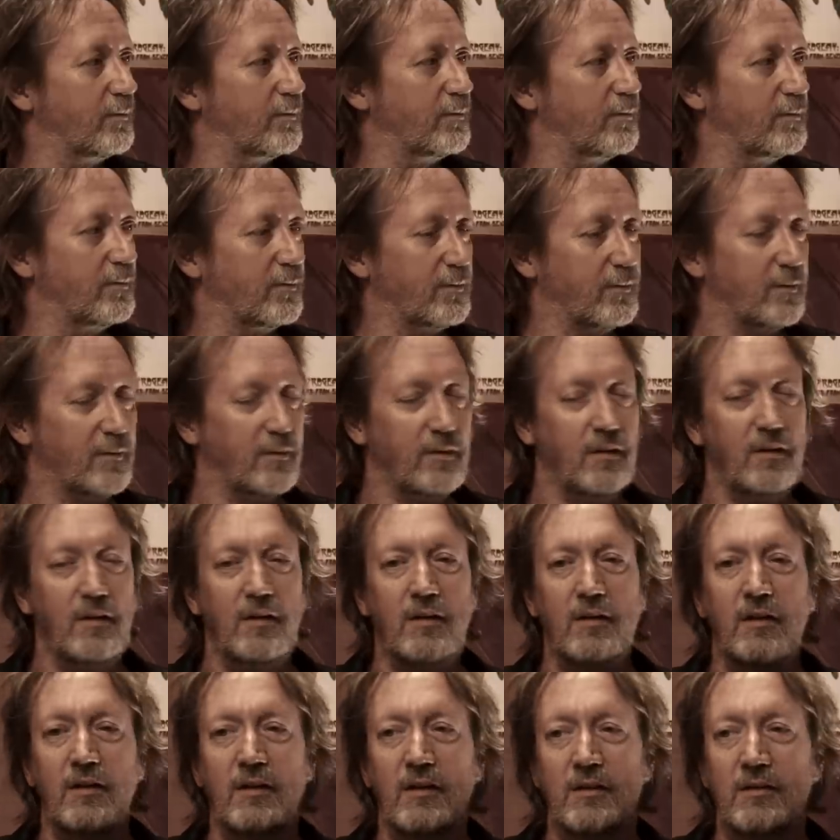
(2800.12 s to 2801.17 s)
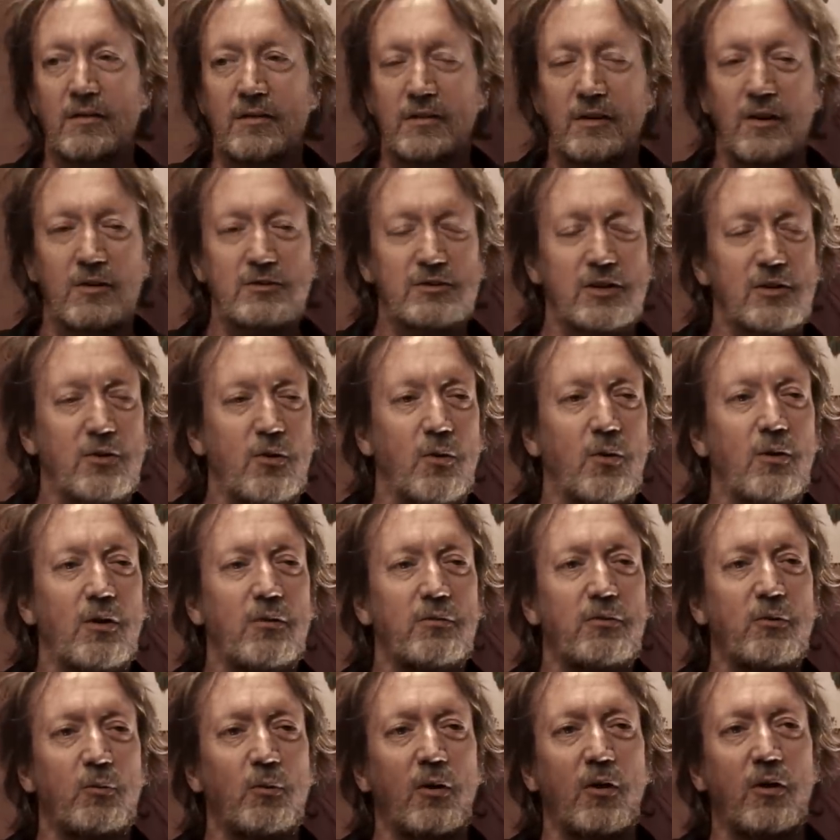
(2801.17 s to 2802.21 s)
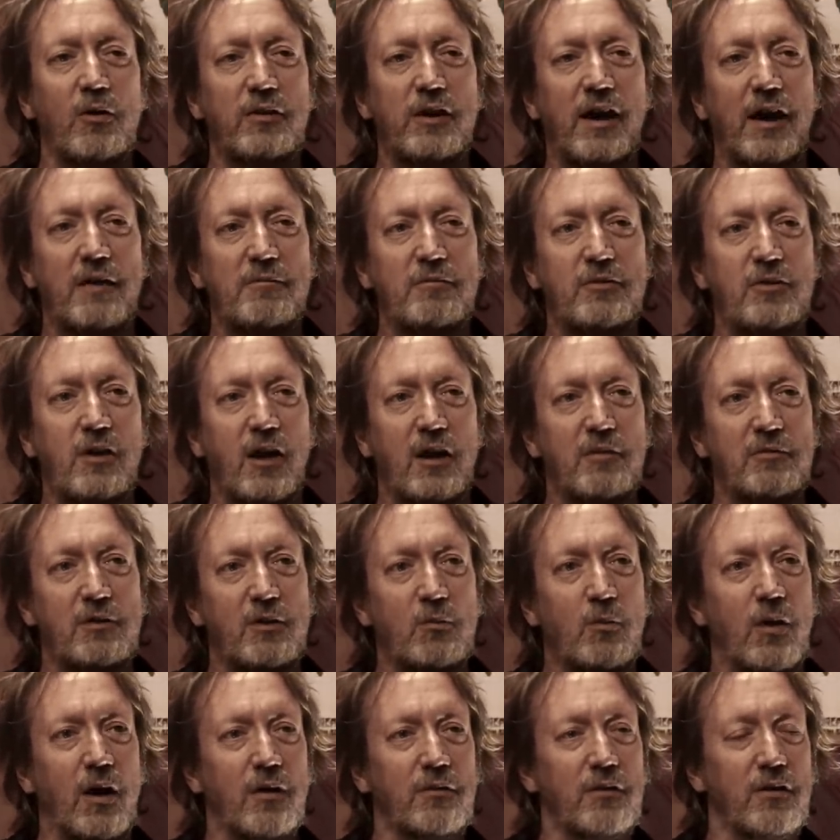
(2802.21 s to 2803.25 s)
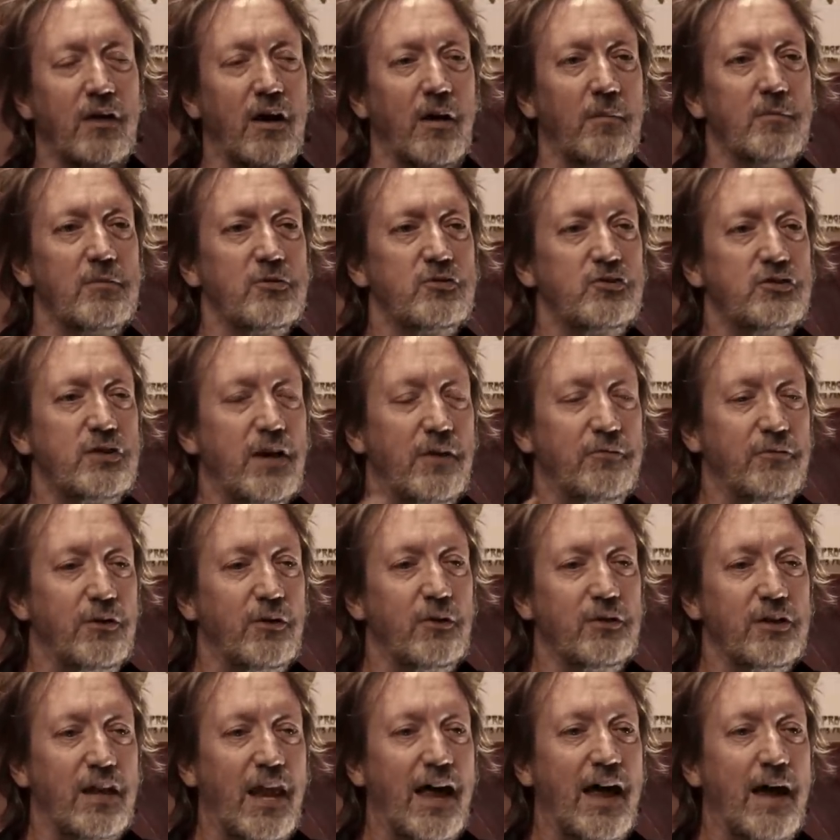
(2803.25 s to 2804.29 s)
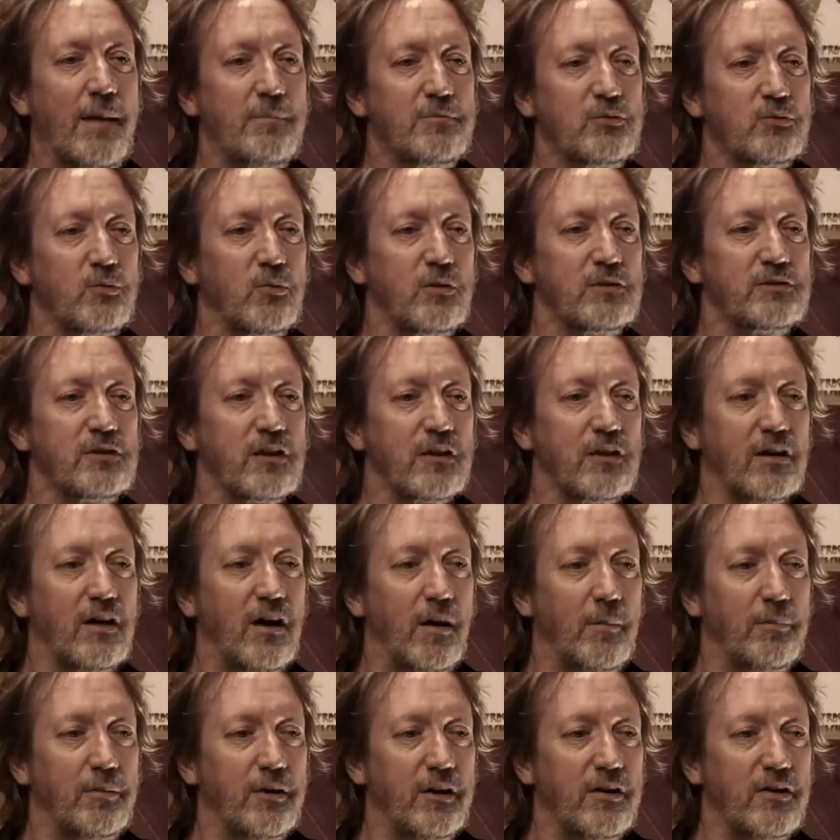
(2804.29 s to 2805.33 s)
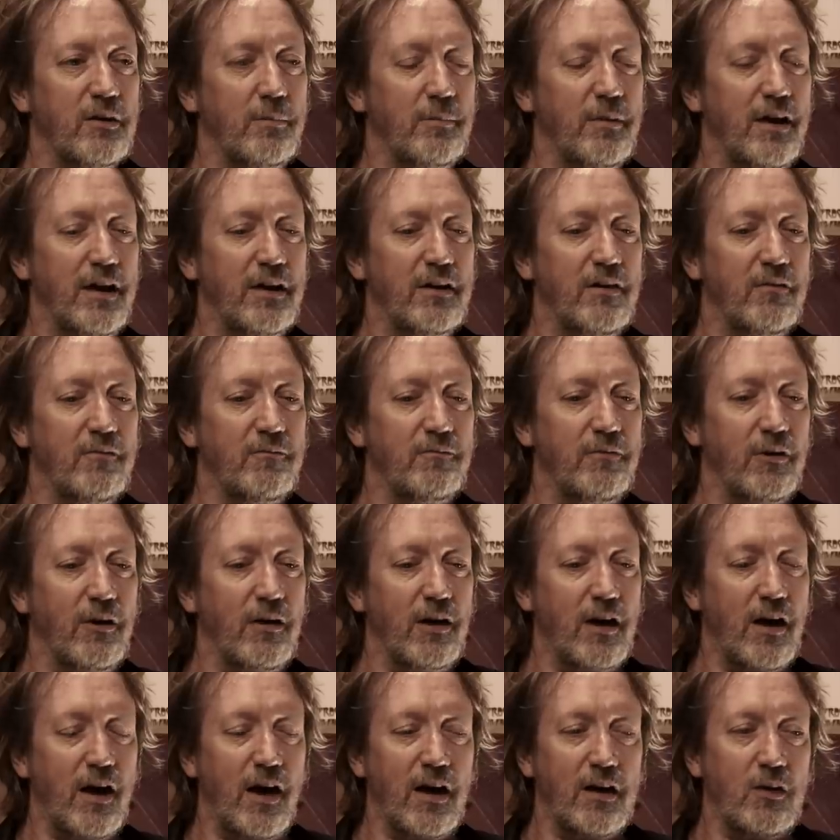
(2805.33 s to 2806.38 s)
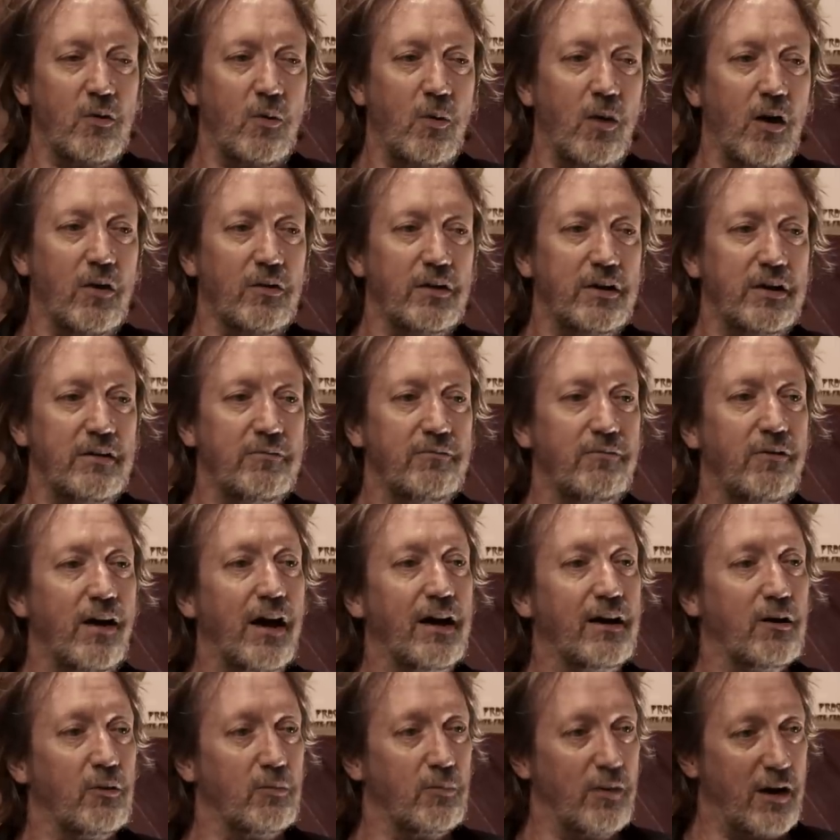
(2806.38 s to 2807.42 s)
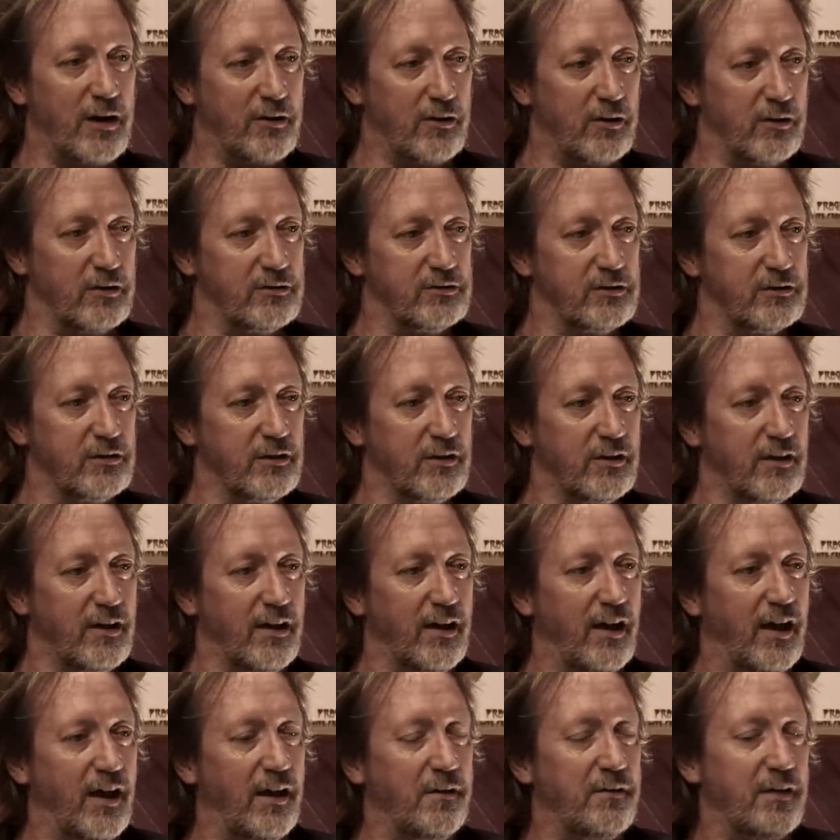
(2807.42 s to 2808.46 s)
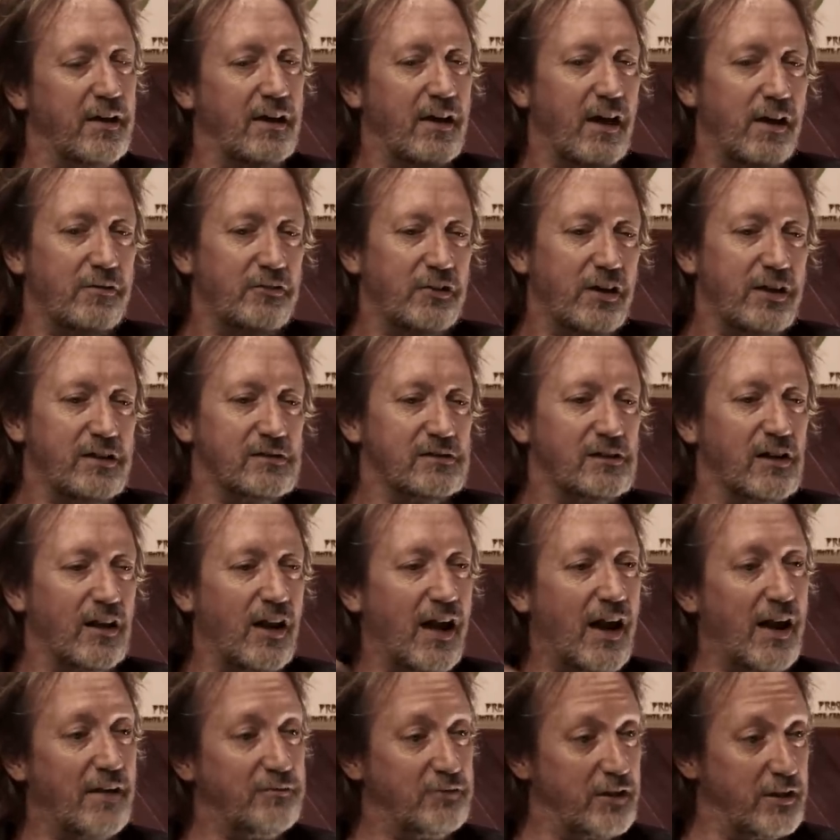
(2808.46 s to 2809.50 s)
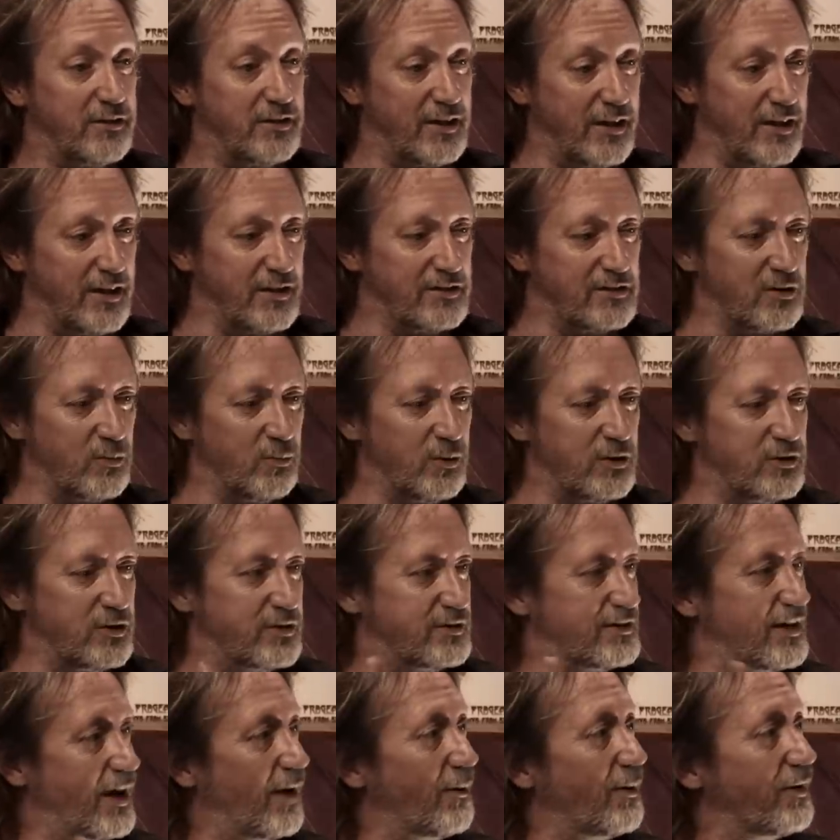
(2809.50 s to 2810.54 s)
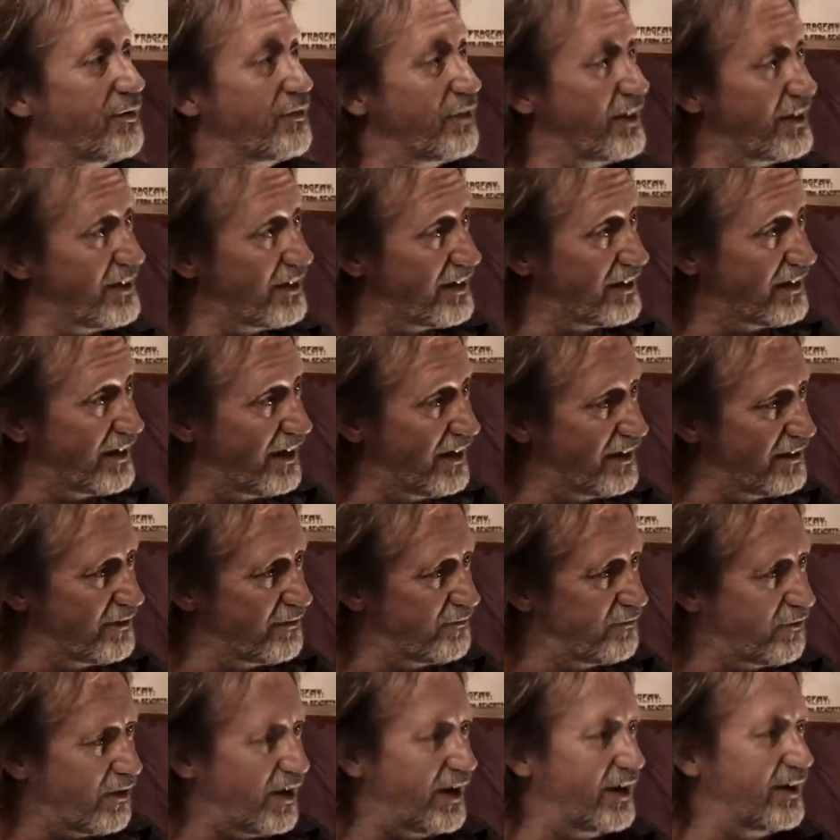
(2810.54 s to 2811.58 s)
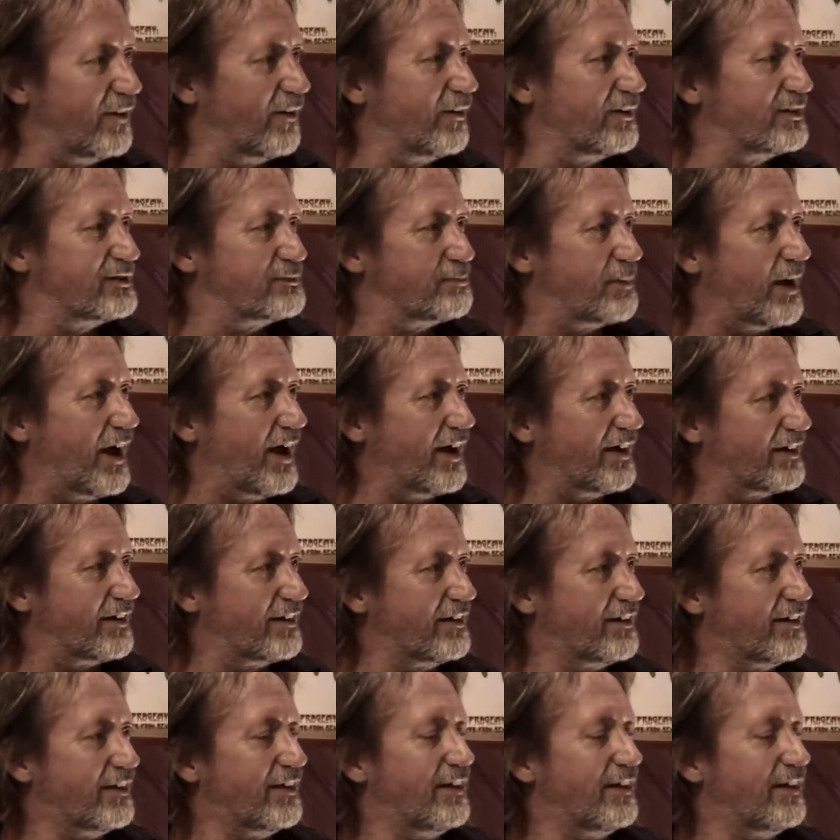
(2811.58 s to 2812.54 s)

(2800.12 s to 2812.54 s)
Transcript: you know. There's a corner of the world I haven't thought of in a while. Um, Sheffield Labs was a company yeah. that made very high quality vinyl records. And they cut things live to disc, which is now a thing again. Vinyl is back.